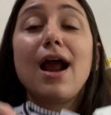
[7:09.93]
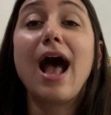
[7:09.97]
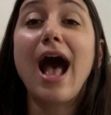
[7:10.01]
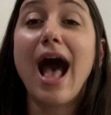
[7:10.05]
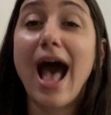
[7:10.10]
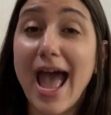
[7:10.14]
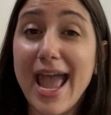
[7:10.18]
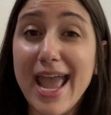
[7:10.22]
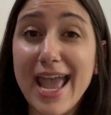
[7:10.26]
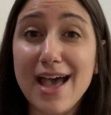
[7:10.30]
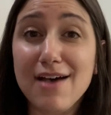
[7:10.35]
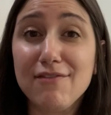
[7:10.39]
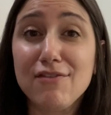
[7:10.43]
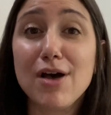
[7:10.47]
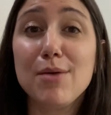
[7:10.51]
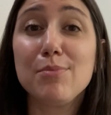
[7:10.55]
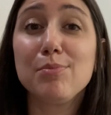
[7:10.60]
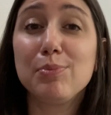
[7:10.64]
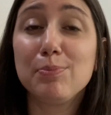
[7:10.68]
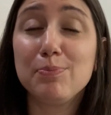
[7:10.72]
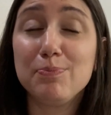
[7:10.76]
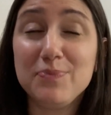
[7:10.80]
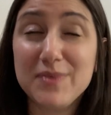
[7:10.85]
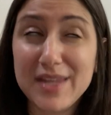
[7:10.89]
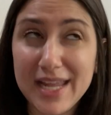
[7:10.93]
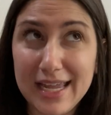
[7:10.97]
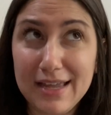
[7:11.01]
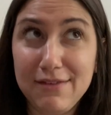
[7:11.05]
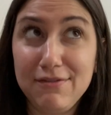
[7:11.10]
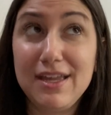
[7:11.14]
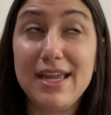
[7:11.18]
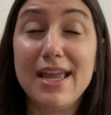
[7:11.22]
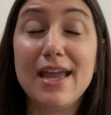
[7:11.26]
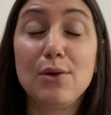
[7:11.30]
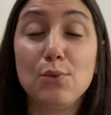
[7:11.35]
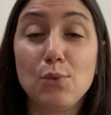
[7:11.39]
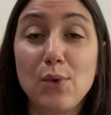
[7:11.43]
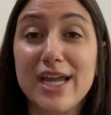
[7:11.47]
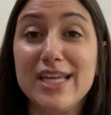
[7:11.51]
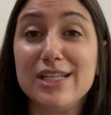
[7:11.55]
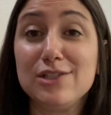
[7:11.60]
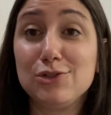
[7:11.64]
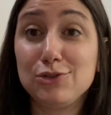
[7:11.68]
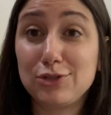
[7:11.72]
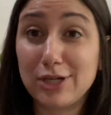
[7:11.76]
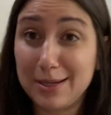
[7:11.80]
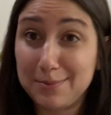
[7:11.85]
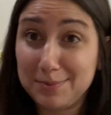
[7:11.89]
I have a navy and white
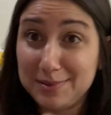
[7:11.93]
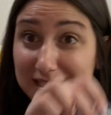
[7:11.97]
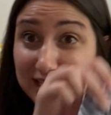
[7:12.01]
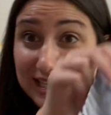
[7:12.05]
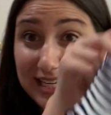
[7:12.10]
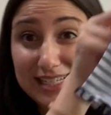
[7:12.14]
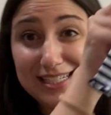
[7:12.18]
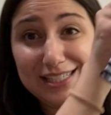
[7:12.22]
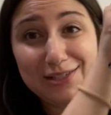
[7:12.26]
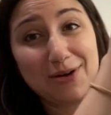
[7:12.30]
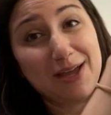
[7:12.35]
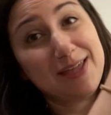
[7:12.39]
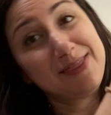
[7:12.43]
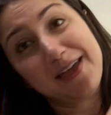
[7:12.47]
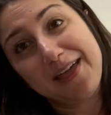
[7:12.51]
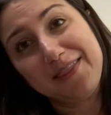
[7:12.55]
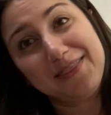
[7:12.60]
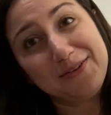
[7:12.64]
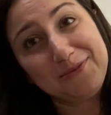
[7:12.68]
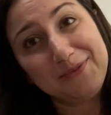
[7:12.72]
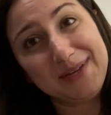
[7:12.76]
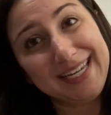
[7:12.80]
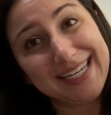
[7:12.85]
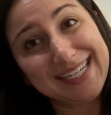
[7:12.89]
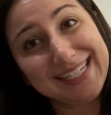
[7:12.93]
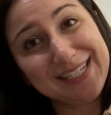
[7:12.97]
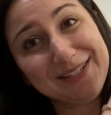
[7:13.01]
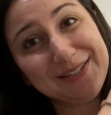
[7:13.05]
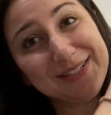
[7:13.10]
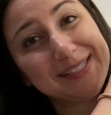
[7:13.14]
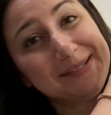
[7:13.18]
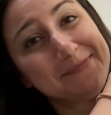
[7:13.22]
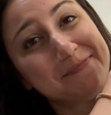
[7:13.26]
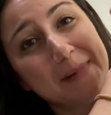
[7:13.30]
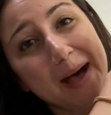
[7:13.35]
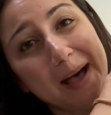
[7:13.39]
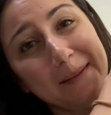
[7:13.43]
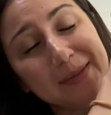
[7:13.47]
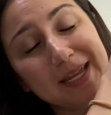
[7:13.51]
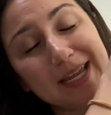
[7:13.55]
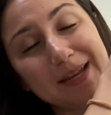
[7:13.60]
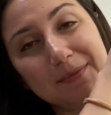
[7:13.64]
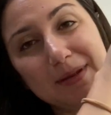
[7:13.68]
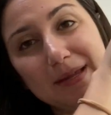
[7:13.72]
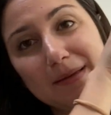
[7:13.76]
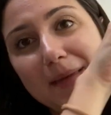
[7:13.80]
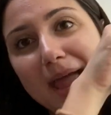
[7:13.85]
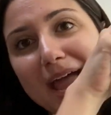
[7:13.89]
striped tee, so I thought that we could do some mommy
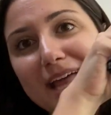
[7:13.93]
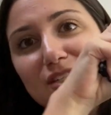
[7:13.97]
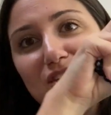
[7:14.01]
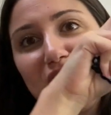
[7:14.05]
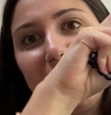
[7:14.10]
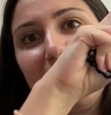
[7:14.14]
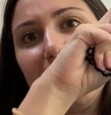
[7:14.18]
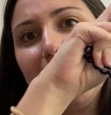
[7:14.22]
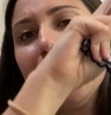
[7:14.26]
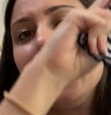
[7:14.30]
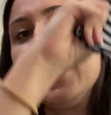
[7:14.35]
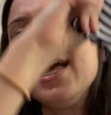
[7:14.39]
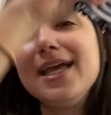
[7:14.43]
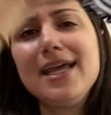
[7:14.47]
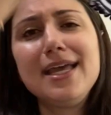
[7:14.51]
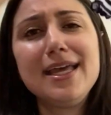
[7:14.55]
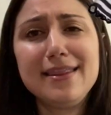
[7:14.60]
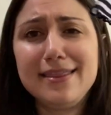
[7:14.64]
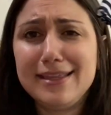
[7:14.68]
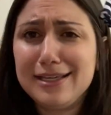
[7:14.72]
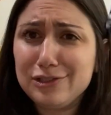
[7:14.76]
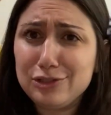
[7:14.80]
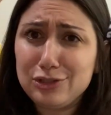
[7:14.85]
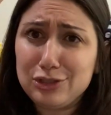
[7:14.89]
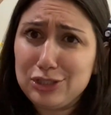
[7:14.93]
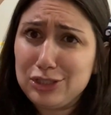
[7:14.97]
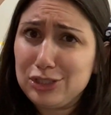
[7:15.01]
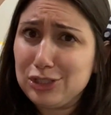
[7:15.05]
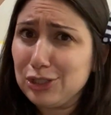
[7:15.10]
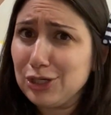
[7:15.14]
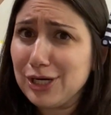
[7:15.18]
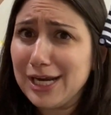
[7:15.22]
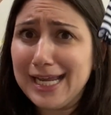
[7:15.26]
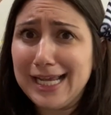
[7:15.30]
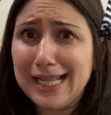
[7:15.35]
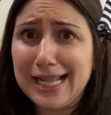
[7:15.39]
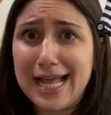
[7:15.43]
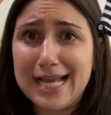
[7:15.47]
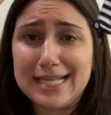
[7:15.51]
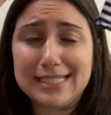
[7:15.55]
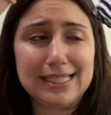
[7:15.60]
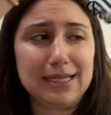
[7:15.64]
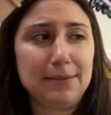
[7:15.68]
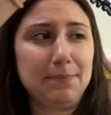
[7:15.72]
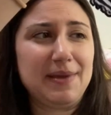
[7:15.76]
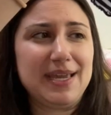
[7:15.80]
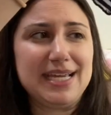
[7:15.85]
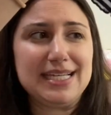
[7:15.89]
and me matching. These are just a great
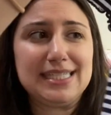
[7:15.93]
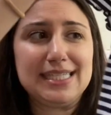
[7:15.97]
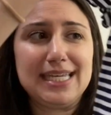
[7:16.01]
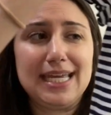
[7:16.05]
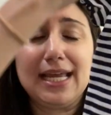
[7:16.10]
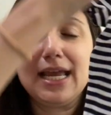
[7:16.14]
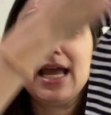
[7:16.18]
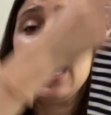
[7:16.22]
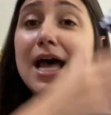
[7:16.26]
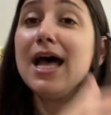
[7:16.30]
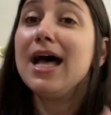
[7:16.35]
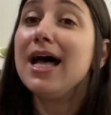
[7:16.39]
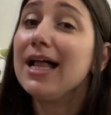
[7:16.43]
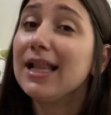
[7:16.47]
classic basic.